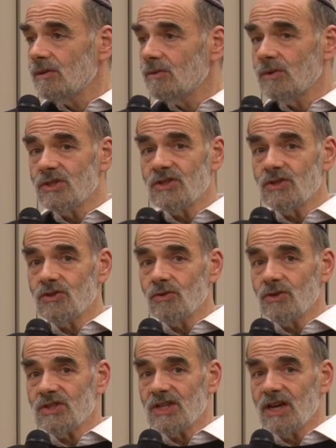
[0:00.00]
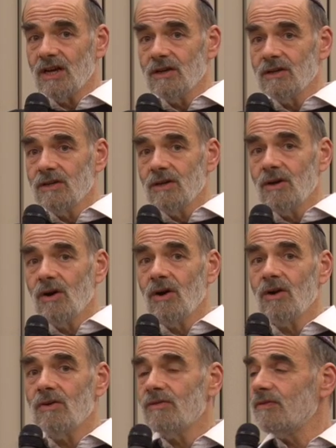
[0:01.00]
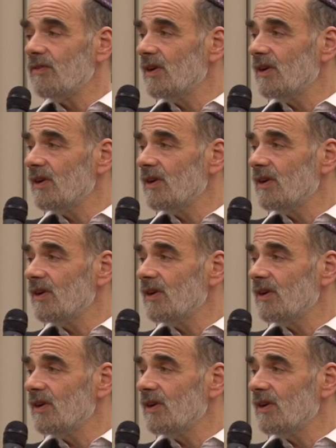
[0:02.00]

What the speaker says: was the daughter of